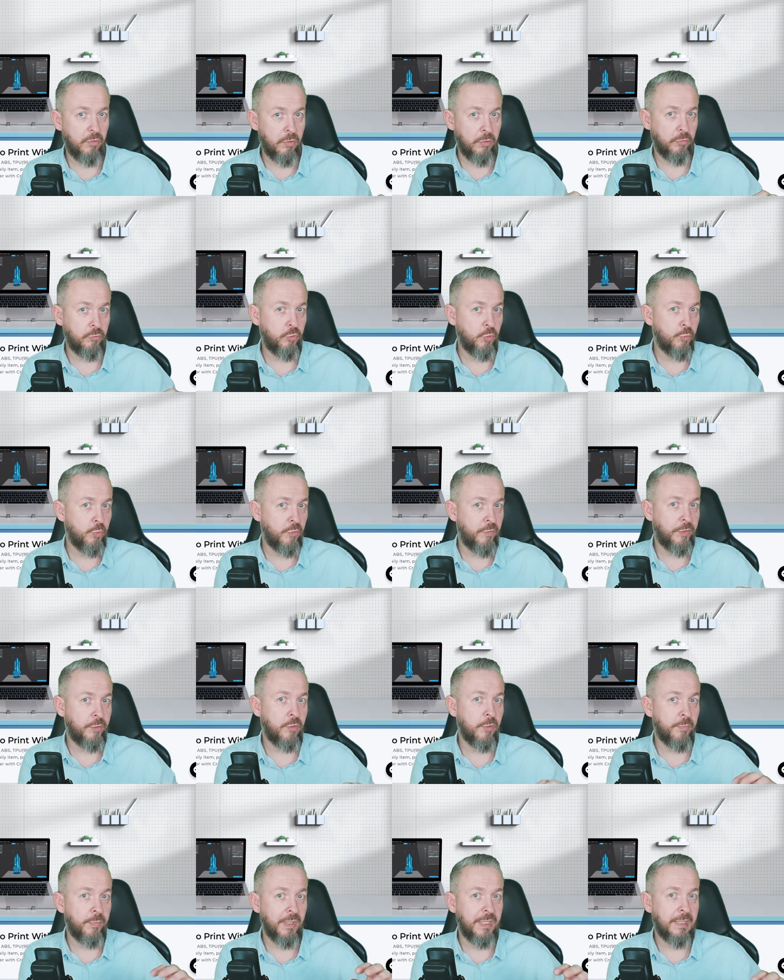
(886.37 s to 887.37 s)
or to move it
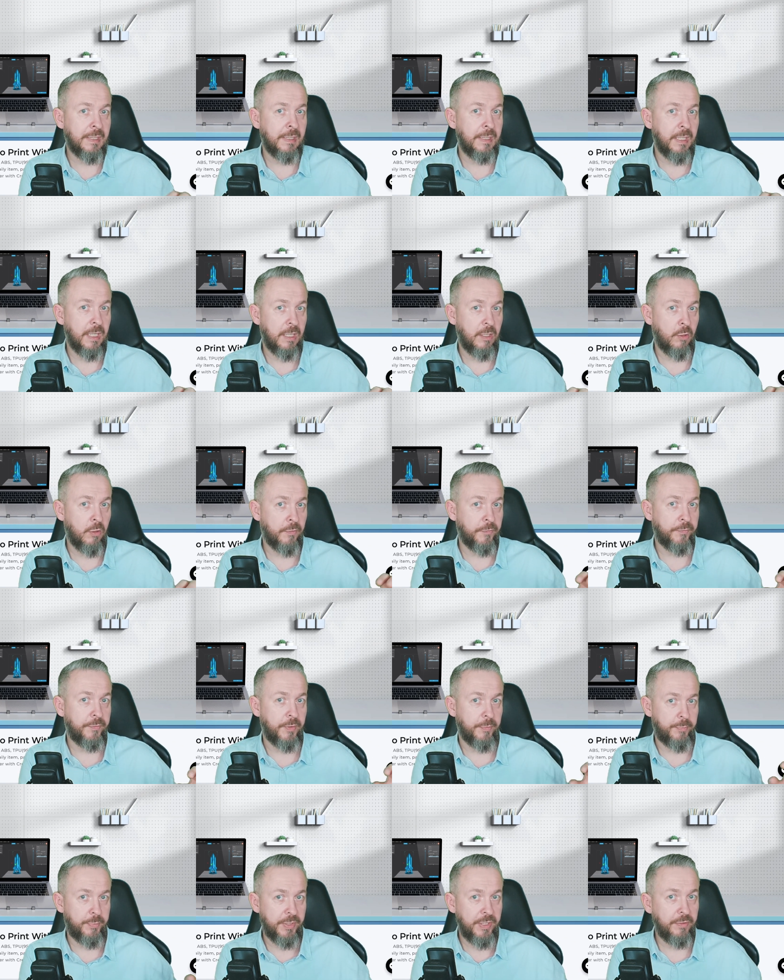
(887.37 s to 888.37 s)
completely off
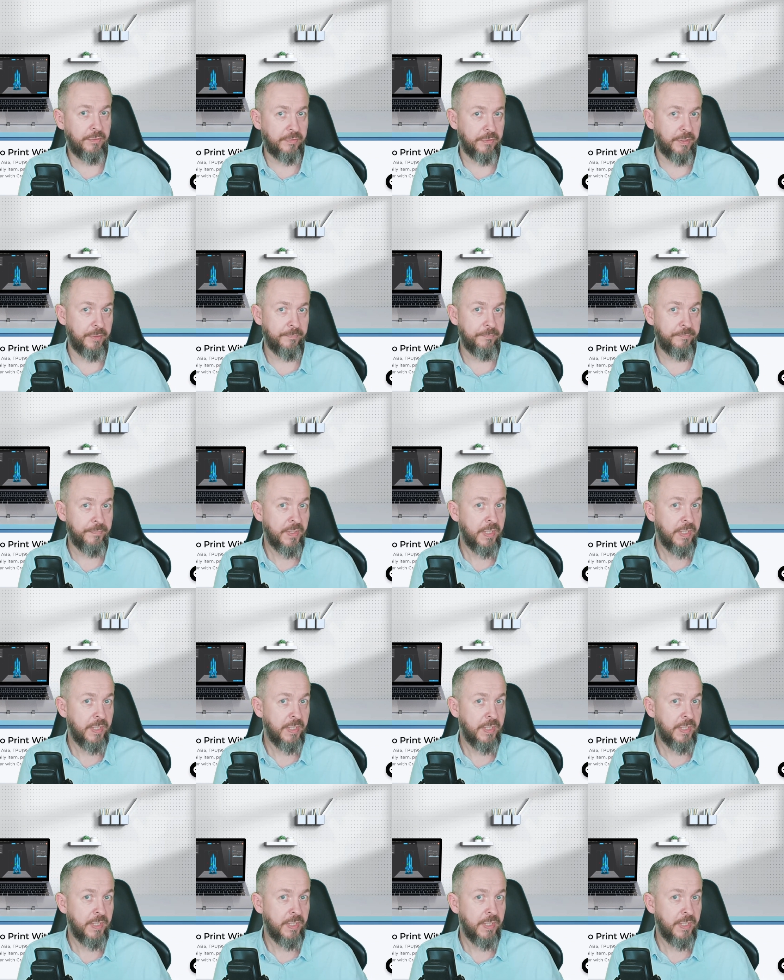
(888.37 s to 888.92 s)
the printer.